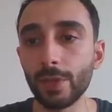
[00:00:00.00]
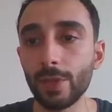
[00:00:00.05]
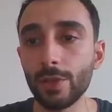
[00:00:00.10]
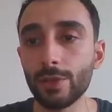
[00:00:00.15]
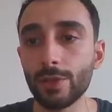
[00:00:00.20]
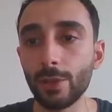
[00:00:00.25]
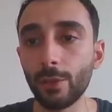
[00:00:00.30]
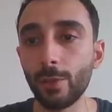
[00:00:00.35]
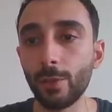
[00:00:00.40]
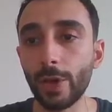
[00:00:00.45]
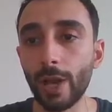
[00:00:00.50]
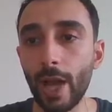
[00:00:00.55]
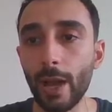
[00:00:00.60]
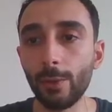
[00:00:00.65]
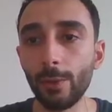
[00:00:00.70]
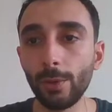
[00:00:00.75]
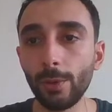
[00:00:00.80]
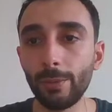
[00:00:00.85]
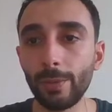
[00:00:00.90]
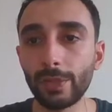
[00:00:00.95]
So where I
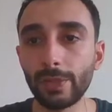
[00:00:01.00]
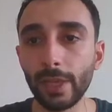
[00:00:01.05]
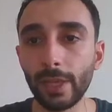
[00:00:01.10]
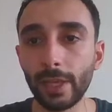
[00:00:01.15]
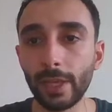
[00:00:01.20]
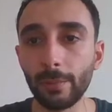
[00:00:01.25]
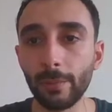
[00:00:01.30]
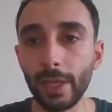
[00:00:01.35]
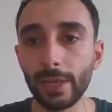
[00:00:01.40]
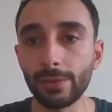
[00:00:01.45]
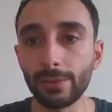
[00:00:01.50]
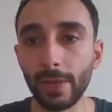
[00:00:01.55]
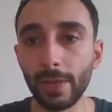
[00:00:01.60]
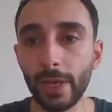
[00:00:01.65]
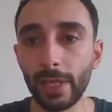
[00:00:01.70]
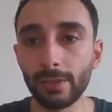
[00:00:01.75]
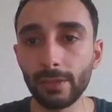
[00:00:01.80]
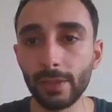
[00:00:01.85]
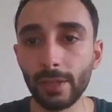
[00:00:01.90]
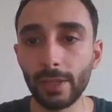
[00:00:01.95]
will be taking my
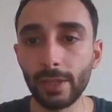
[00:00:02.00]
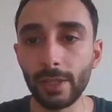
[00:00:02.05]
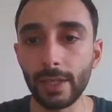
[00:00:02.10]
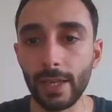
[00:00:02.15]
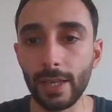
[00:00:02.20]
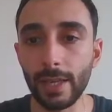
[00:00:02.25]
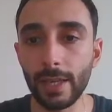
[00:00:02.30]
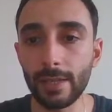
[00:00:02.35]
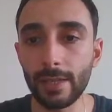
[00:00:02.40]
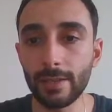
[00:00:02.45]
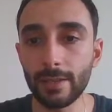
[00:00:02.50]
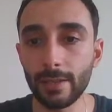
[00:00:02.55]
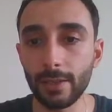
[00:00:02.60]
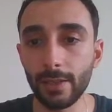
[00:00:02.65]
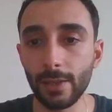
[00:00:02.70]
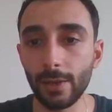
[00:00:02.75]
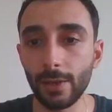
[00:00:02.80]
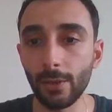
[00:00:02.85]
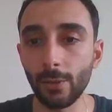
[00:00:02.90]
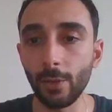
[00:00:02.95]
trade is
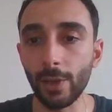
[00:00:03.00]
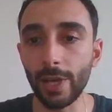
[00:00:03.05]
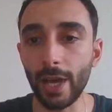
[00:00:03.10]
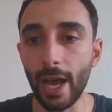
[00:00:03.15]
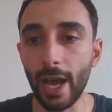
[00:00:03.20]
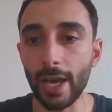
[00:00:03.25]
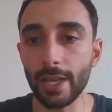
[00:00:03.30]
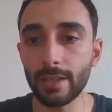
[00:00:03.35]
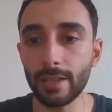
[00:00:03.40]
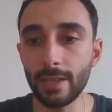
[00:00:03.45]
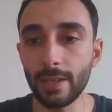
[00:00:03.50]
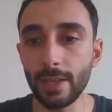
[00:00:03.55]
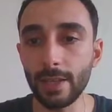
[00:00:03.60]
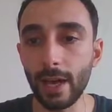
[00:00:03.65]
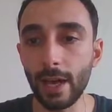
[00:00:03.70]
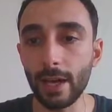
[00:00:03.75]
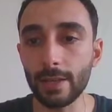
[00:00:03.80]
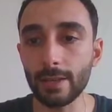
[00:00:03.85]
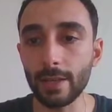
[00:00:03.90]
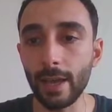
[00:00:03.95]
when I see the
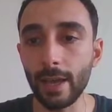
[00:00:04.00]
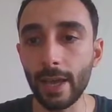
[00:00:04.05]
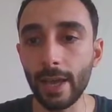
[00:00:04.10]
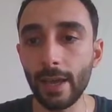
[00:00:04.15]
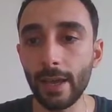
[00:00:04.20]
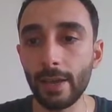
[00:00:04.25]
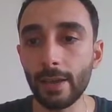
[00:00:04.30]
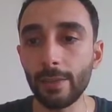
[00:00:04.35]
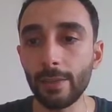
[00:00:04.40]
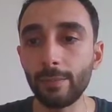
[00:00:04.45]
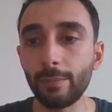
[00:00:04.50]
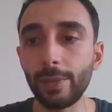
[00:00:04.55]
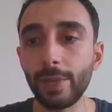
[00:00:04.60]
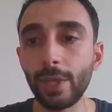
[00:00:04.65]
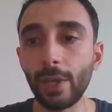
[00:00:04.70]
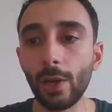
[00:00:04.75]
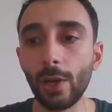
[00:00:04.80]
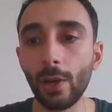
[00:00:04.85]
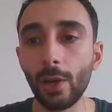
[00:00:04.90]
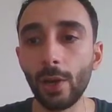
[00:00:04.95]
RSI
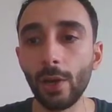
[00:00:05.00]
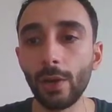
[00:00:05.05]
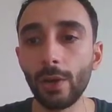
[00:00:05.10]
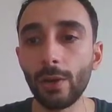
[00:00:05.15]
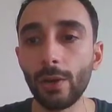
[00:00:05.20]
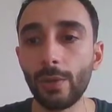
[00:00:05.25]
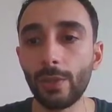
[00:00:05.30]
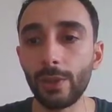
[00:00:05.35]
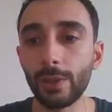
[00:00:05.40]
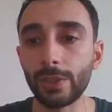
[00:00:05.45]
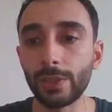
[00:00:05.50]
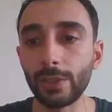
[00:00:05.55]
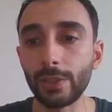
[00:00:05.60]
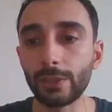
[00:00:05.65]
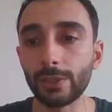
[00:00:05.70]
below 30.